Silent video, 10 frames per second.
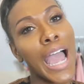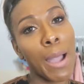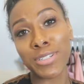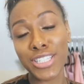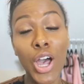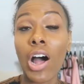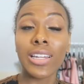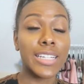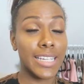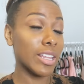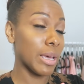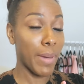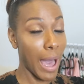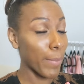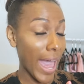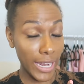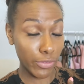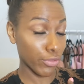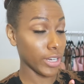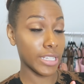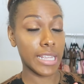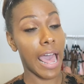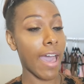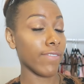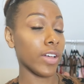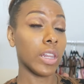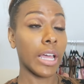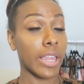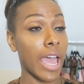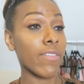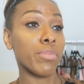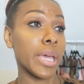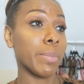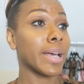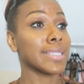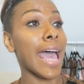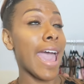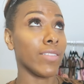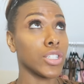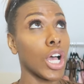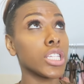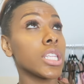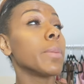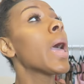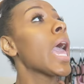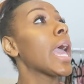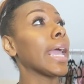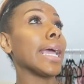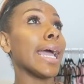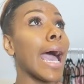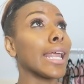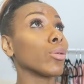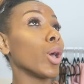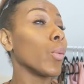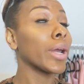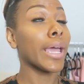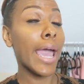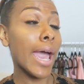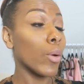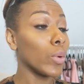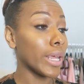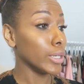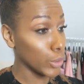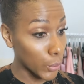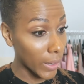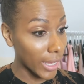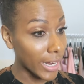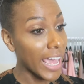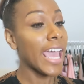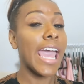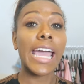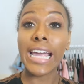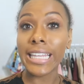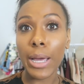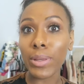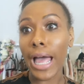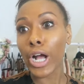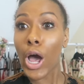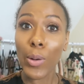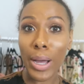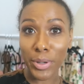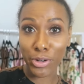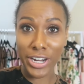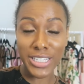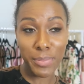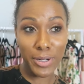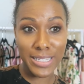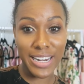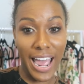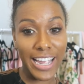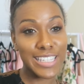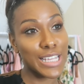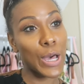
I was just calling to tell them how bad of friends I felt like they have been because I haven't talked to them and I don't know where they at or what they doing. And they were like, oh, come to Greensboro tonight.